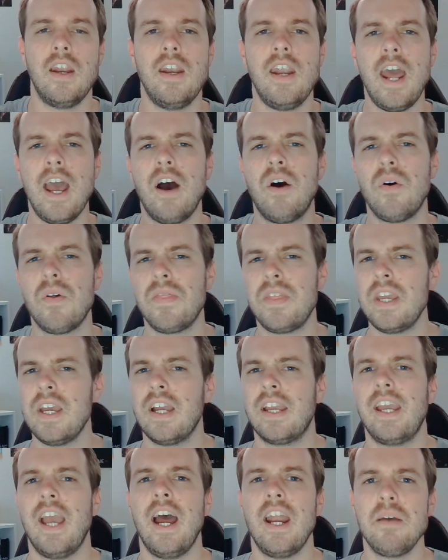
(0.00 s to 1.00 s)
Now, the
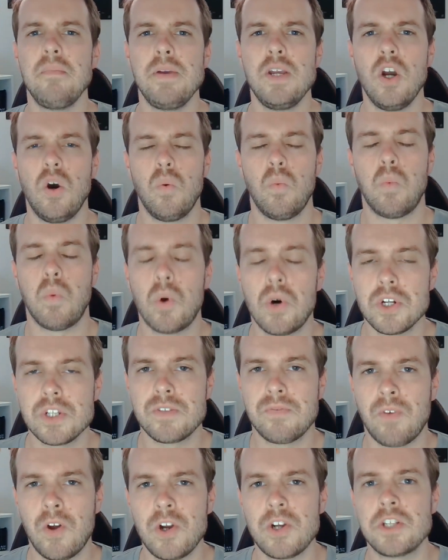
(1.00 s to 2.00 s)
Academy Awards
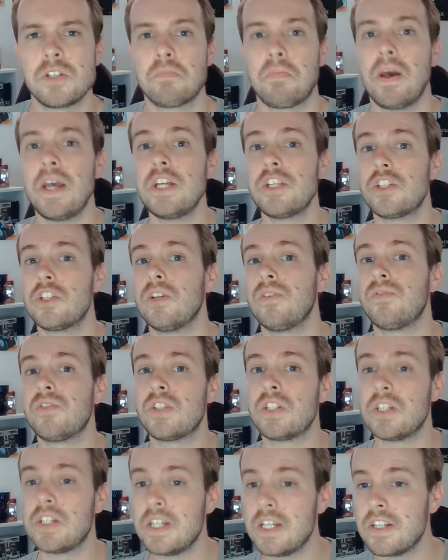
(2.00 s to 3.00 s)
voters based off
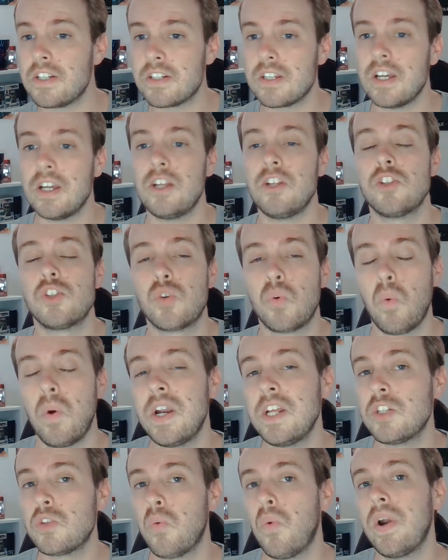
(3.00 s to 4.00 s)
Statista in
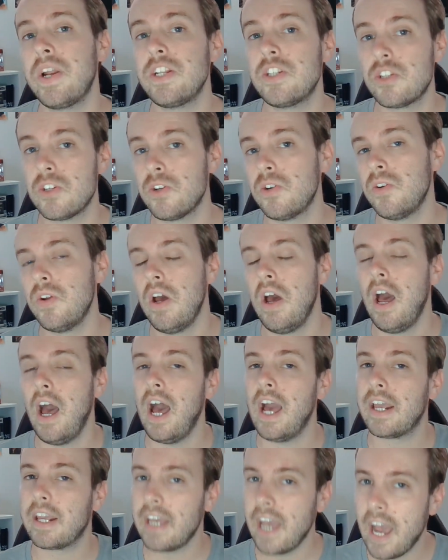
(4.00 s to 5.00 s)
2022,
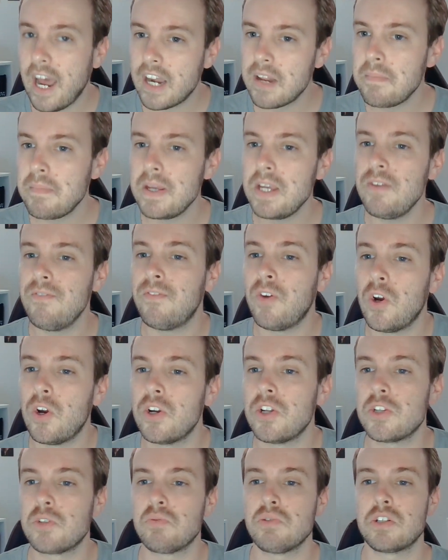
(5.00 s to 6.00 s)
Academy
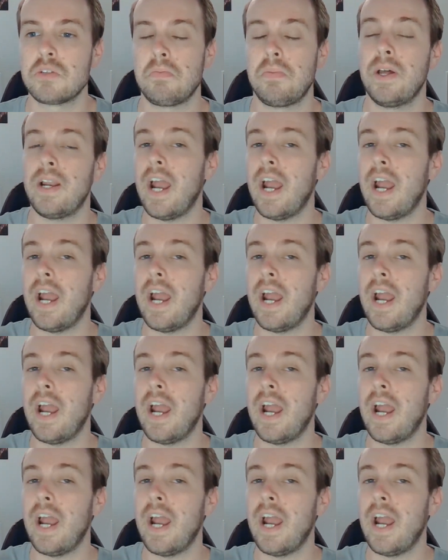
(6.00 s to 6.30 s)
voters were split